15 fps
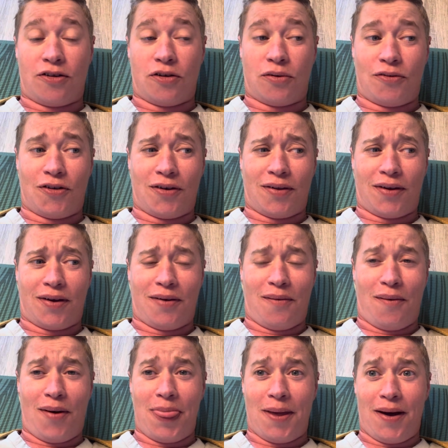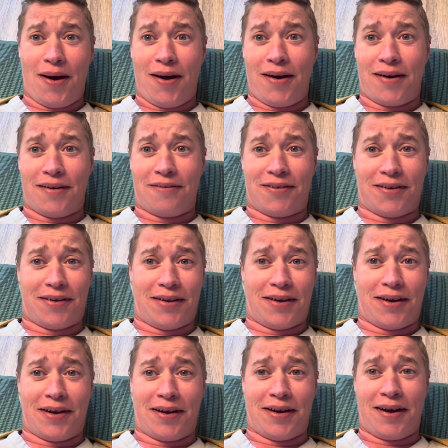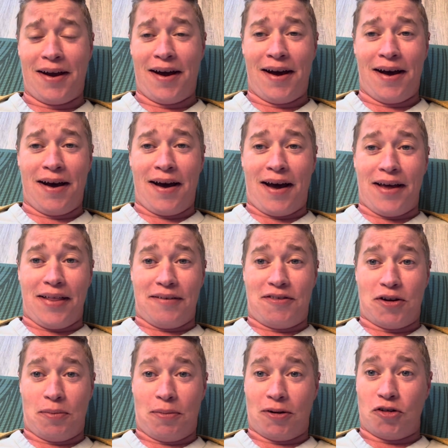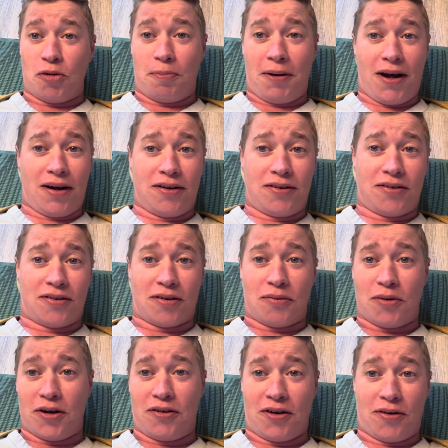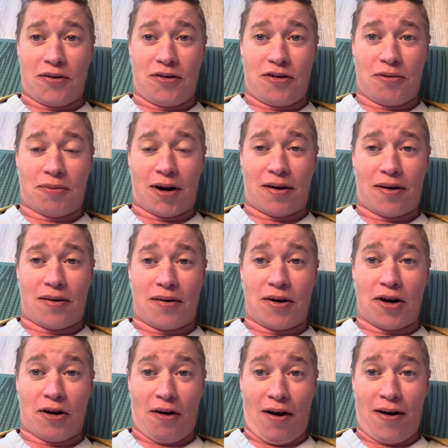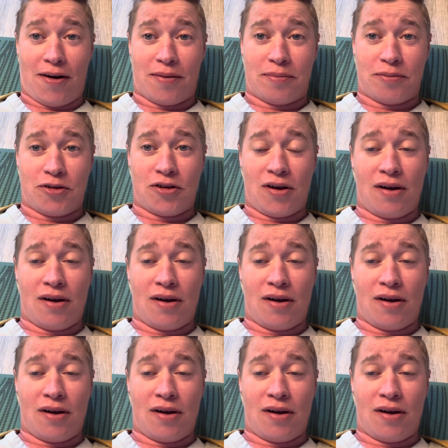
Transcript: So if you're like, what the heck, I feel like I lifted a bunch of boxes, I worked out tomorrow in your arms,